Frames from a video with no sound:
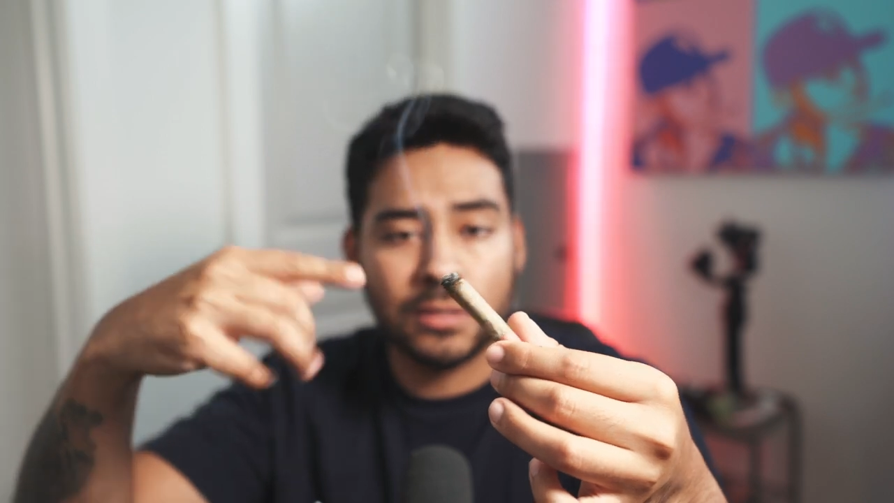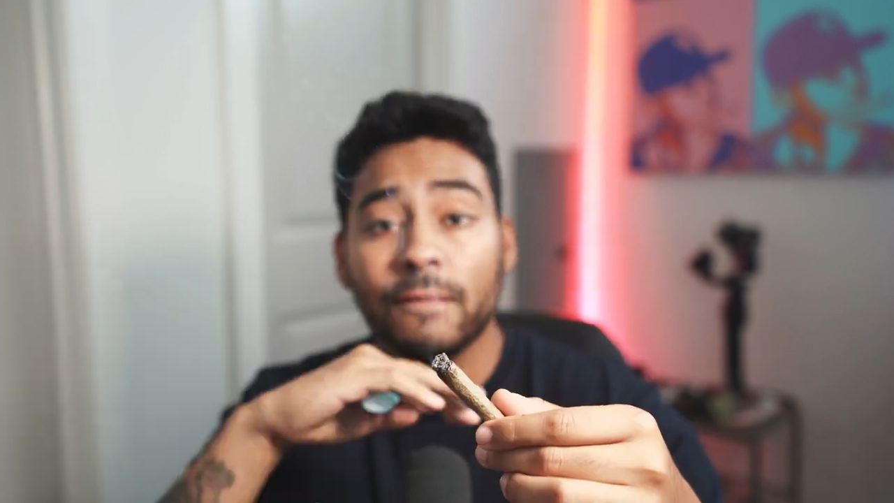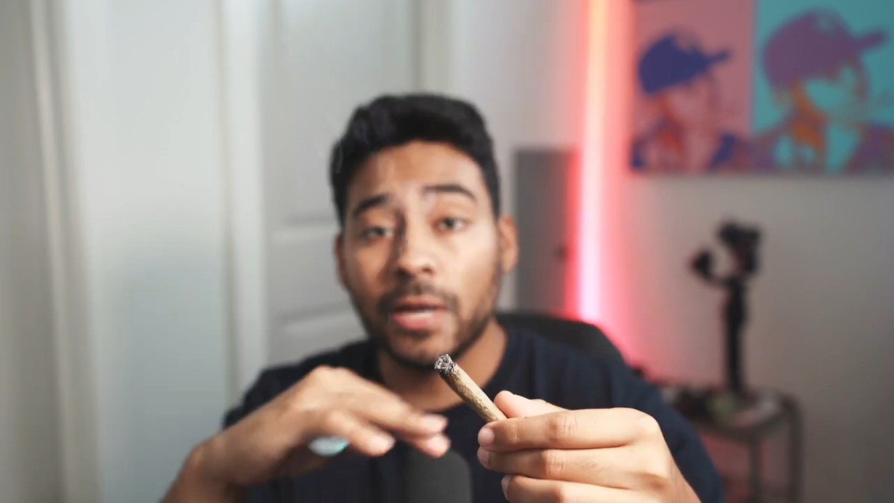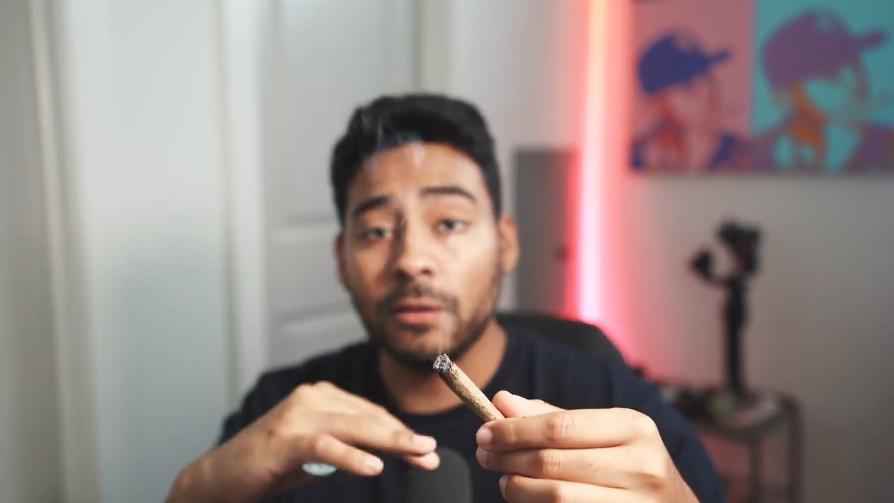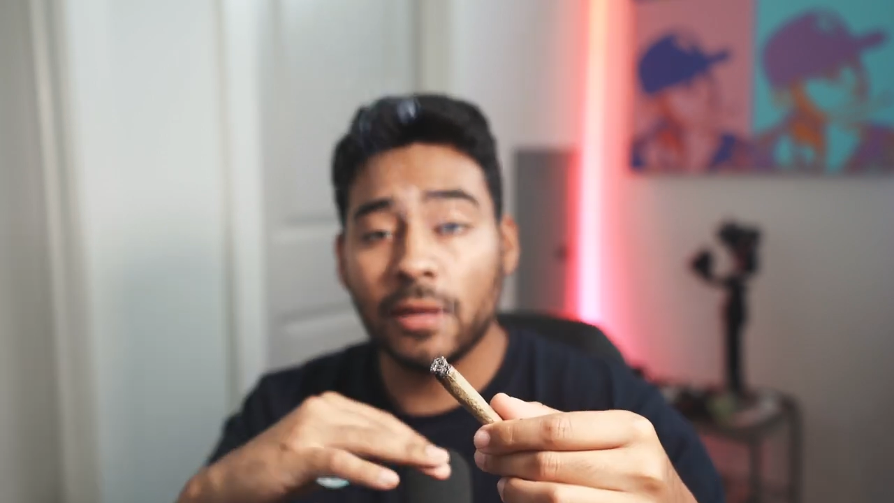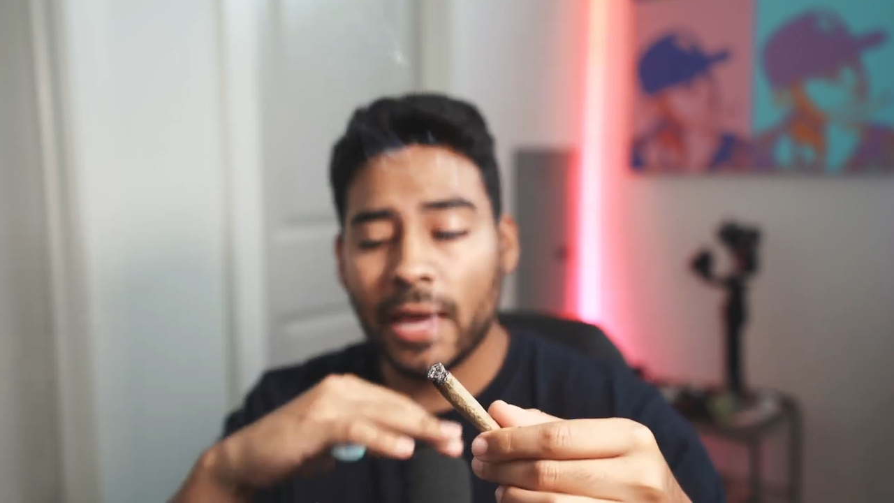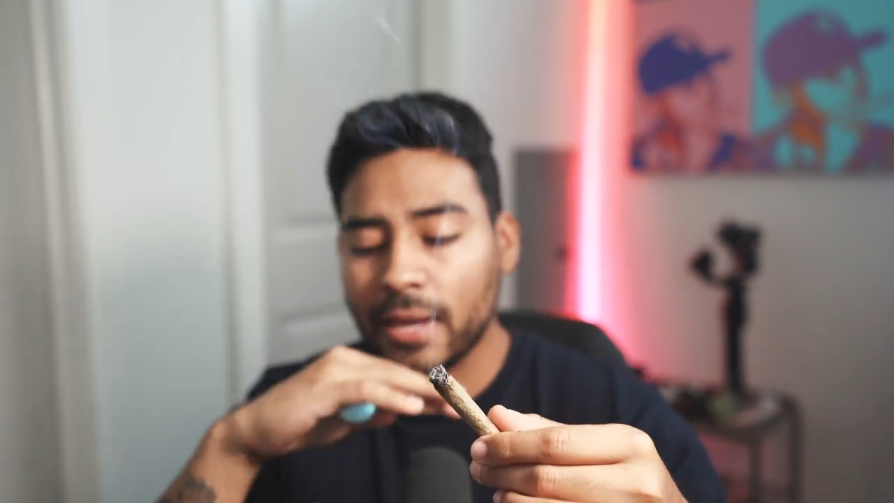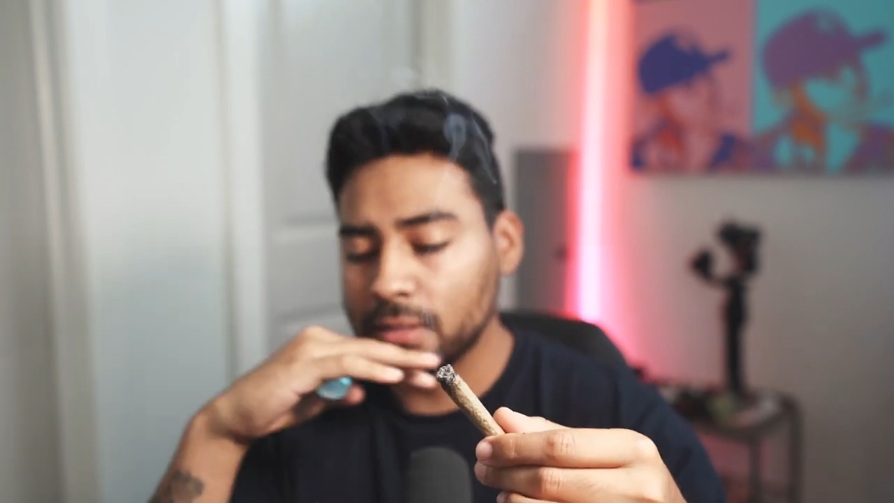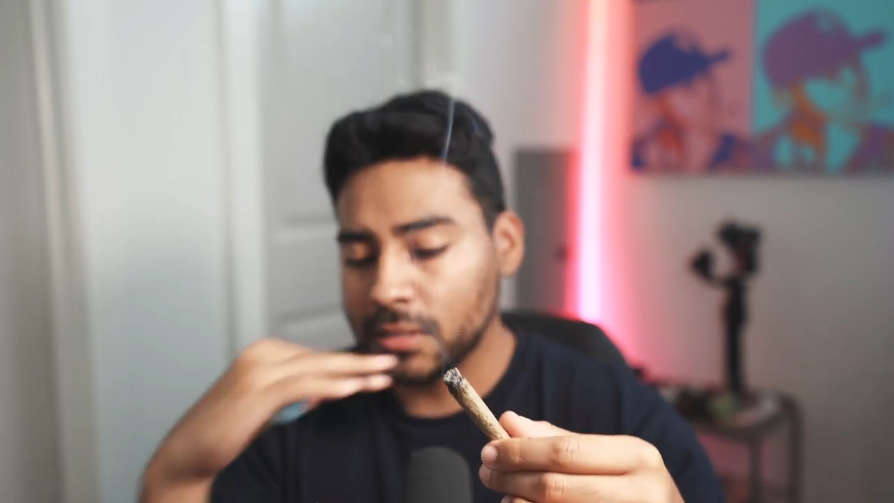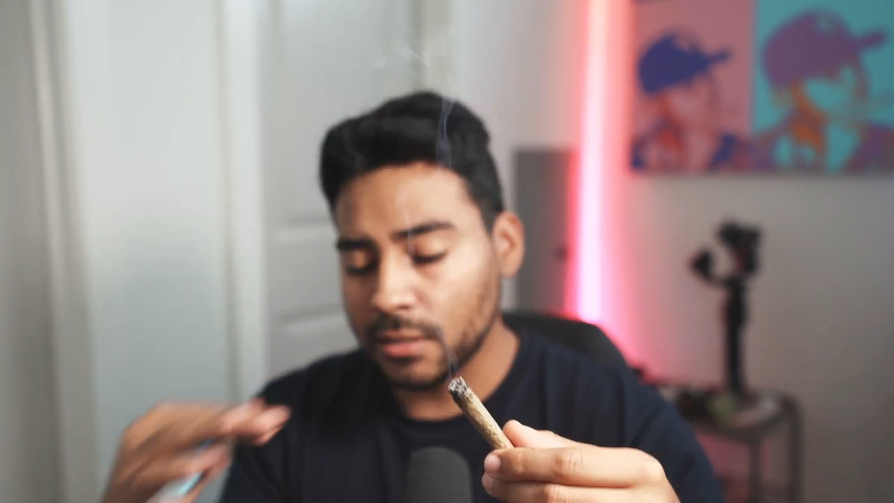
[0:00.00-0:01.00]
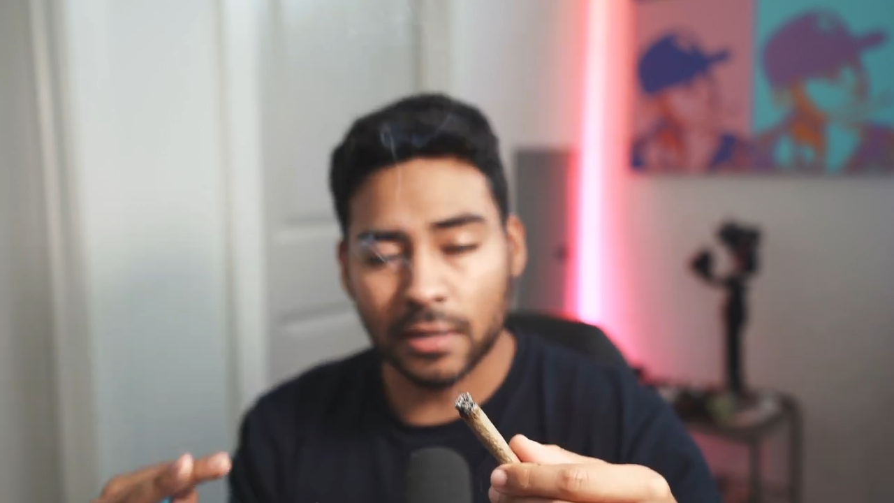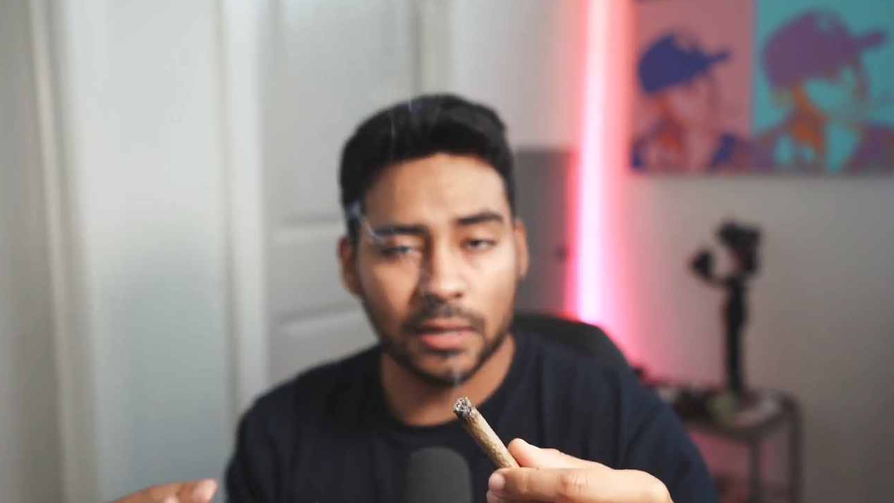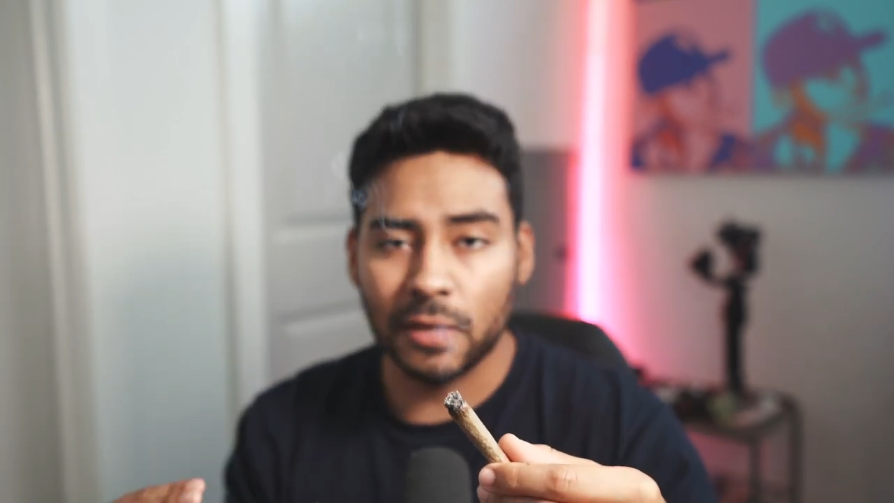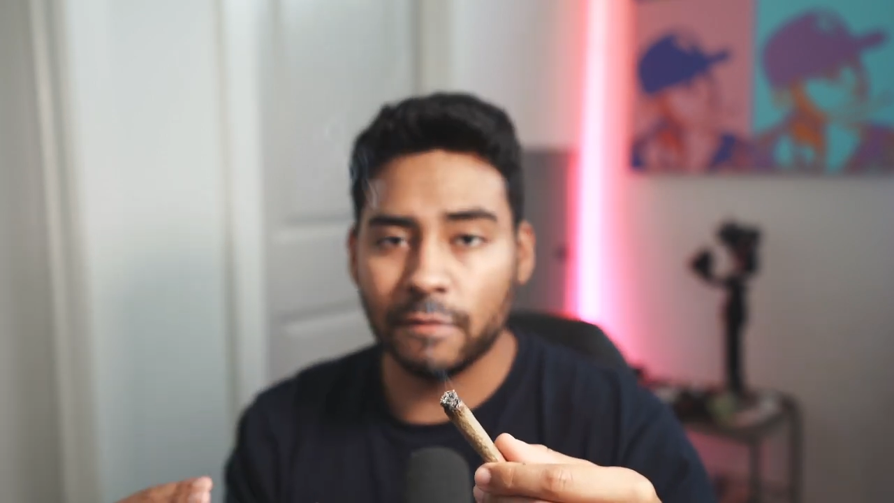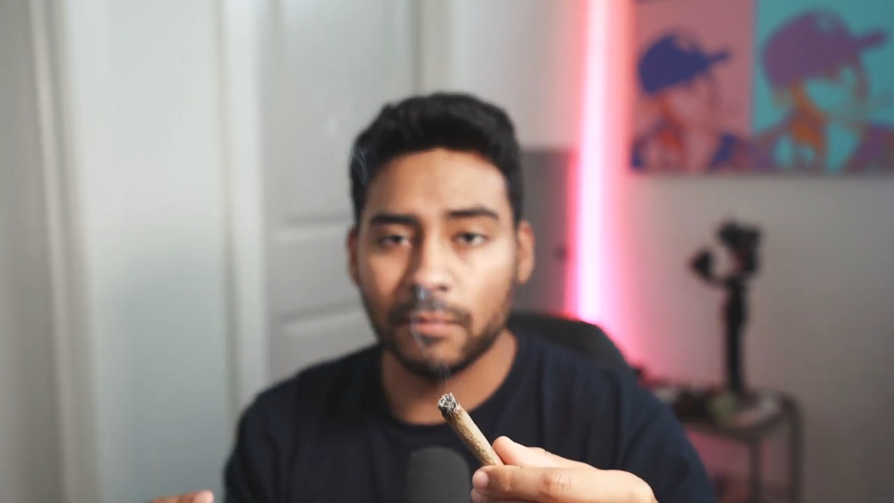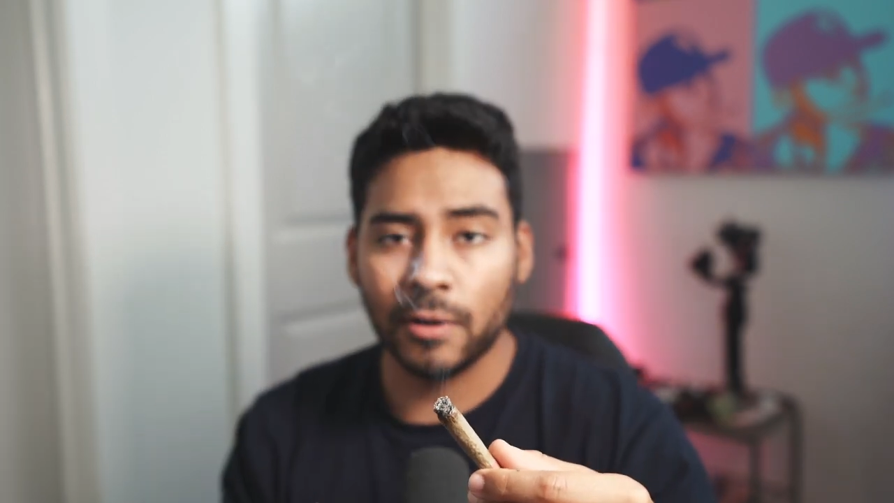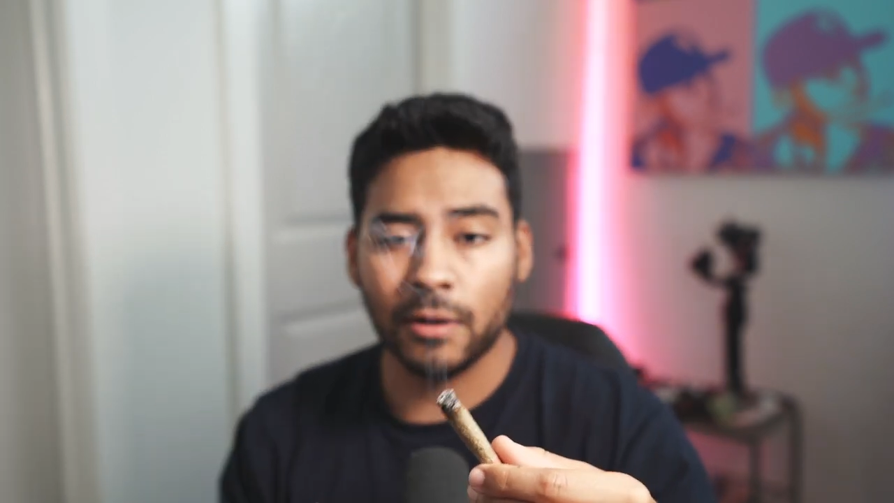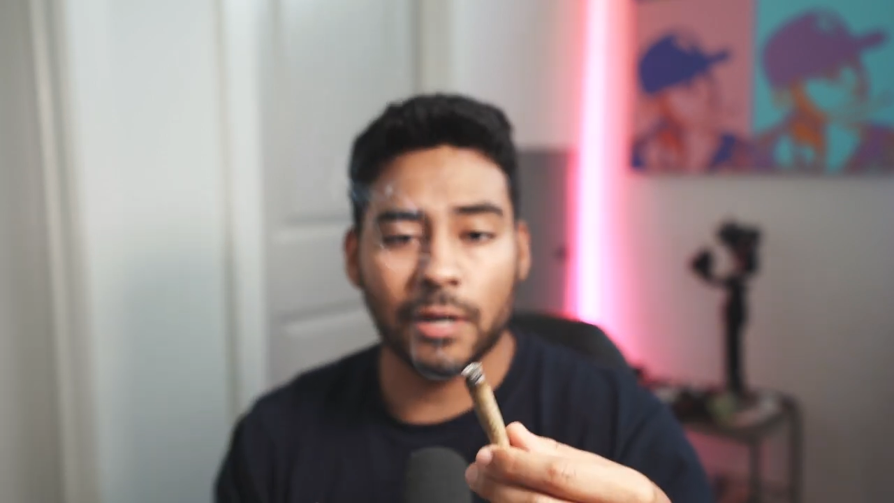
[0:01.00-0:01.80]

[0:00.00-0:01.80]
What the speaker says: So if I do that, I can still get an even burn.